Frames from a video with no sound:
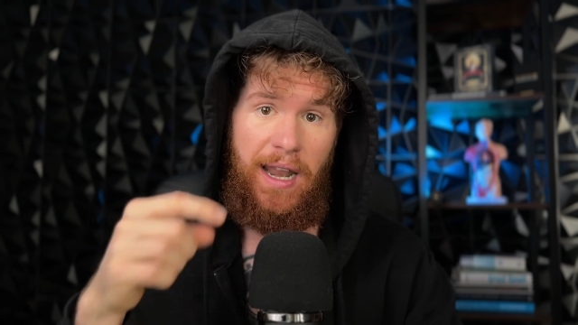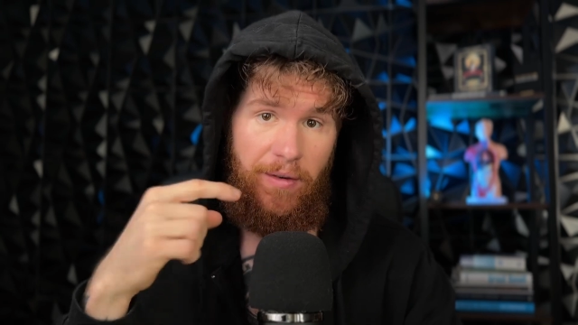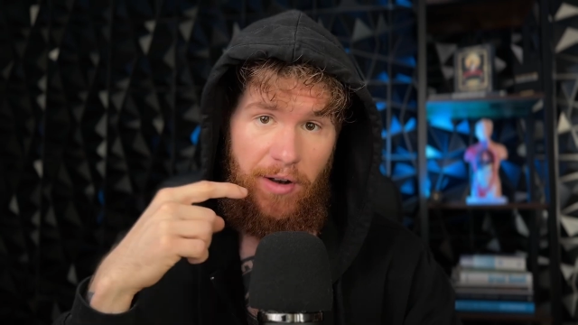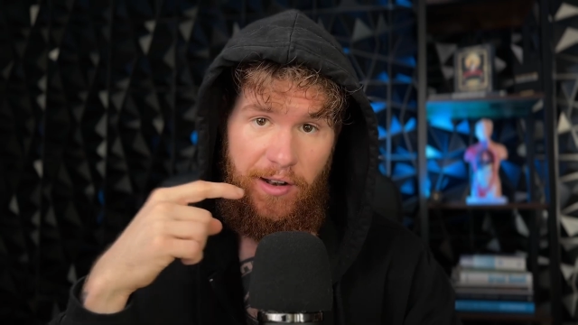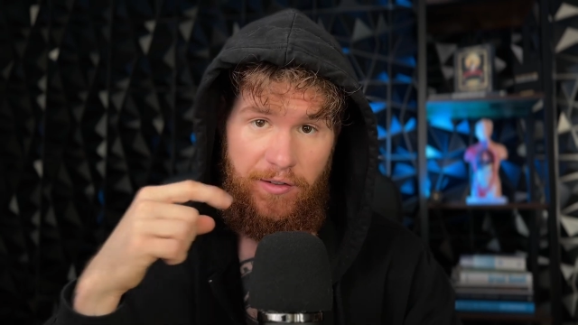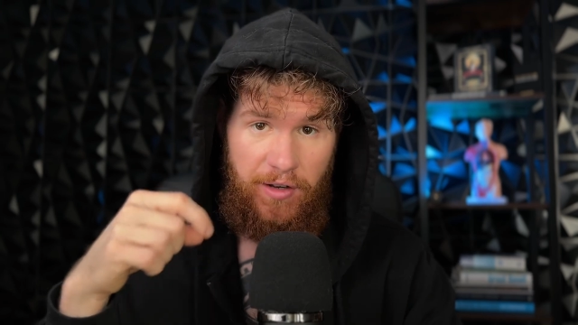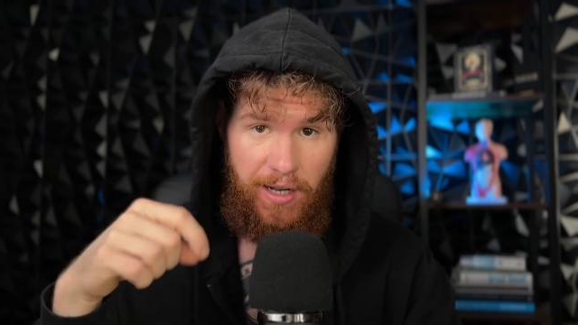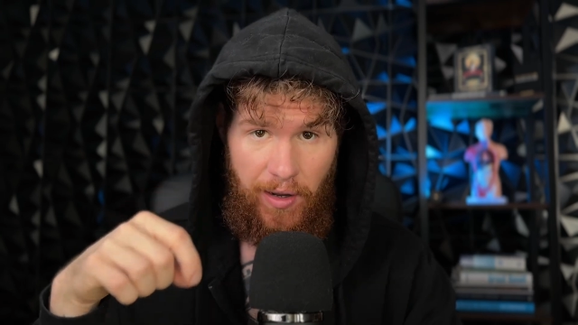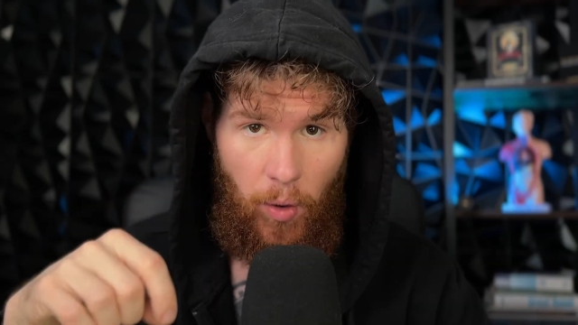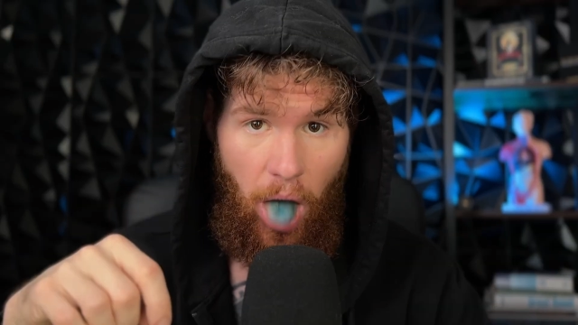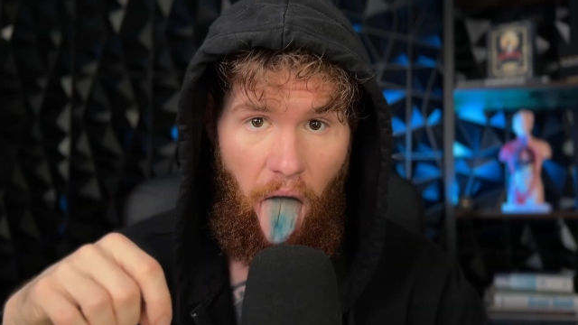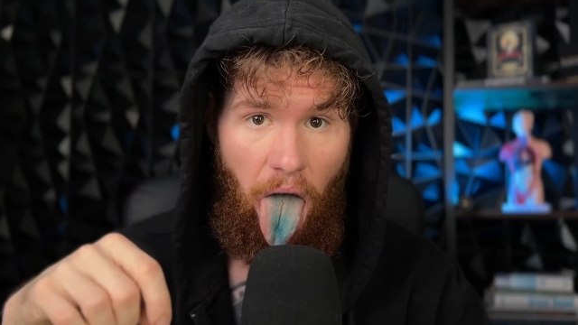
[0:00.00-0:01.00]
And I will also tell
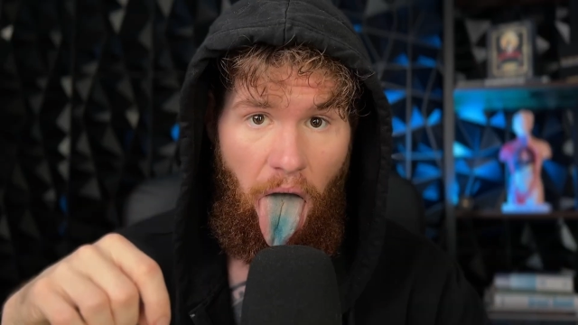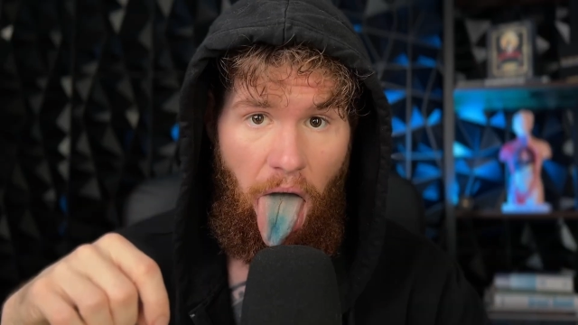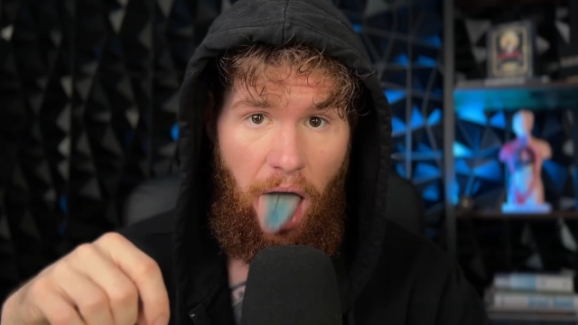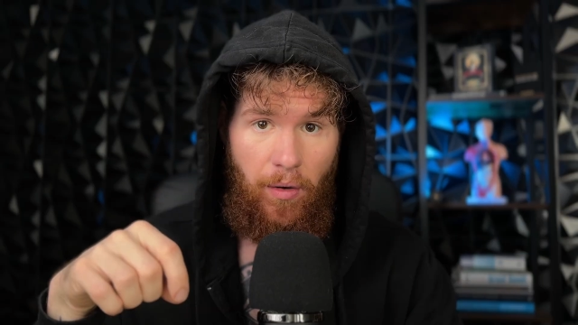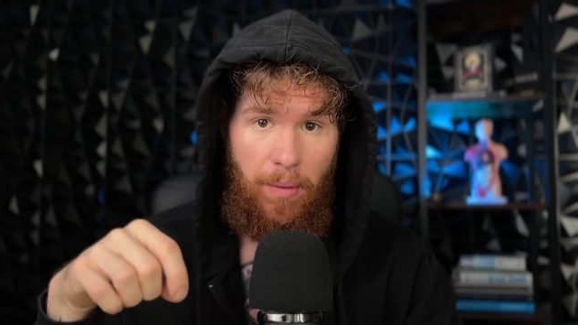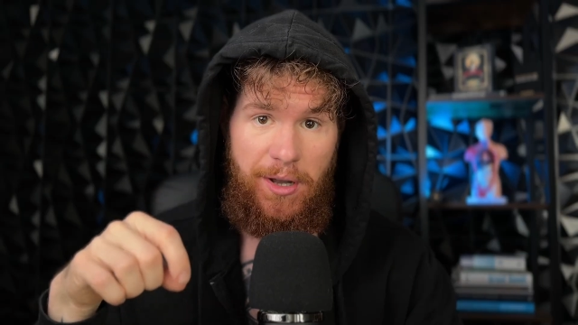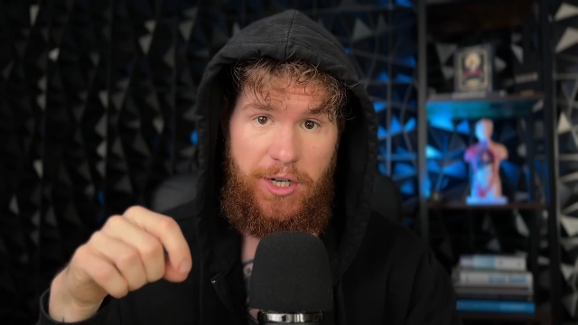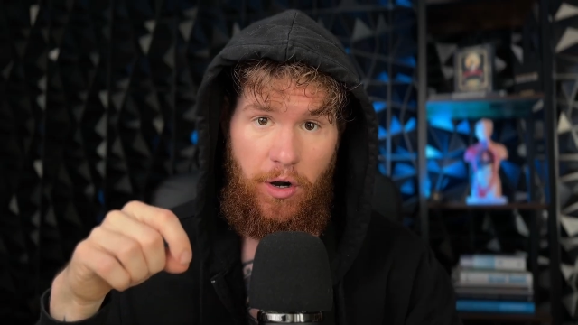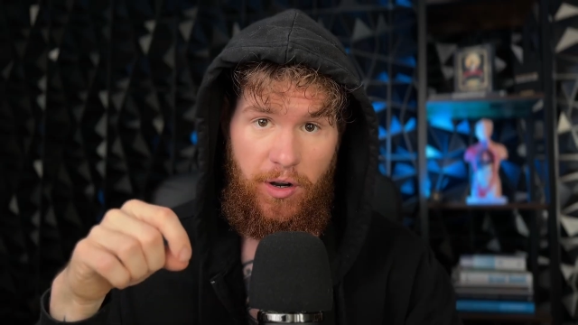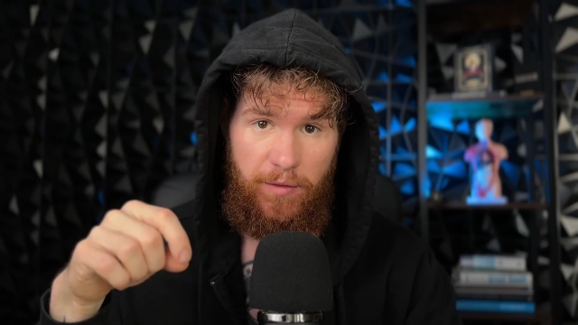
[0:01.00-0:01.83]
you why my tongue is